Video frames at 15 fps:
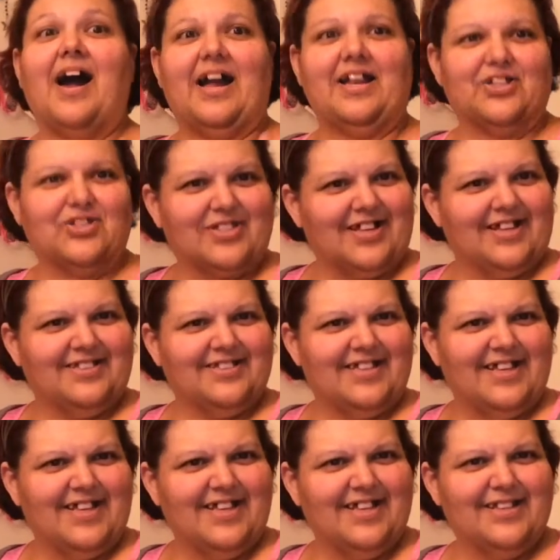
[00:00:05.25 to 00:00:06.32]
I just got
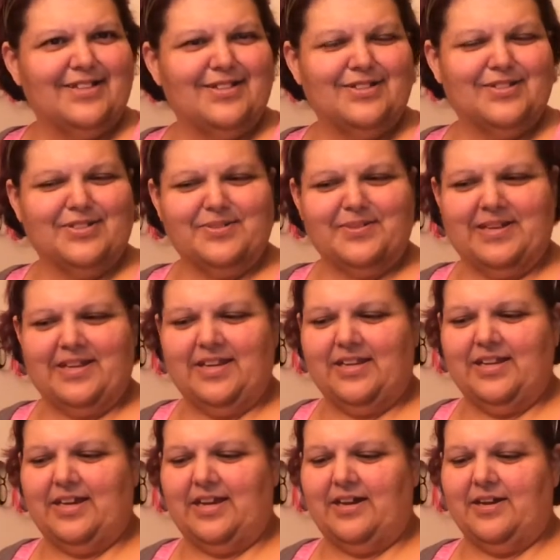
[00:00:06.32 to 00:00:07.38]
done
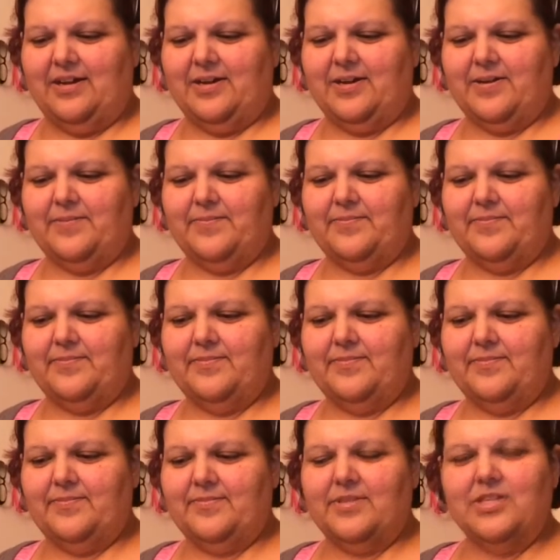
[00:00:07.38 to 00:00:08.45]
doing um,
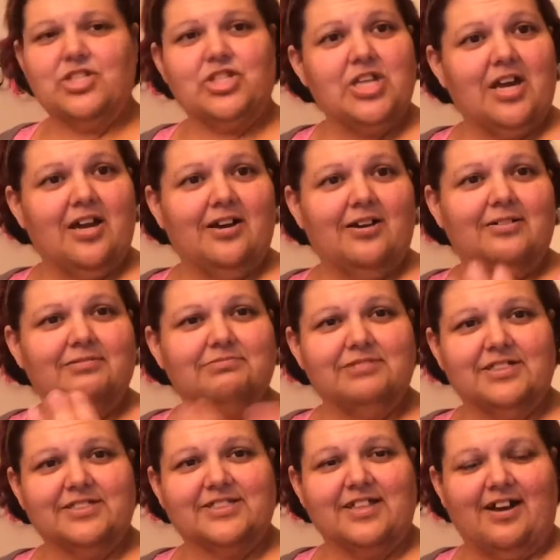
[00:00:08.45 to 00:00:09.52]
the show,
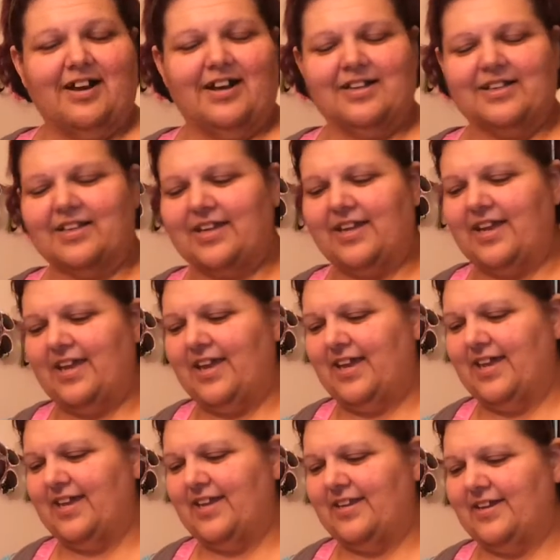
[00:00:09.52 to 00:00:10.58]
Real Talk,
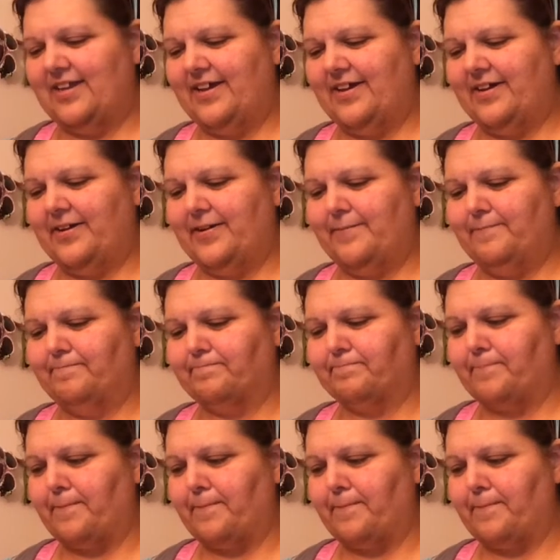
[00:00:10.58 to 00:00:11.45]
and um,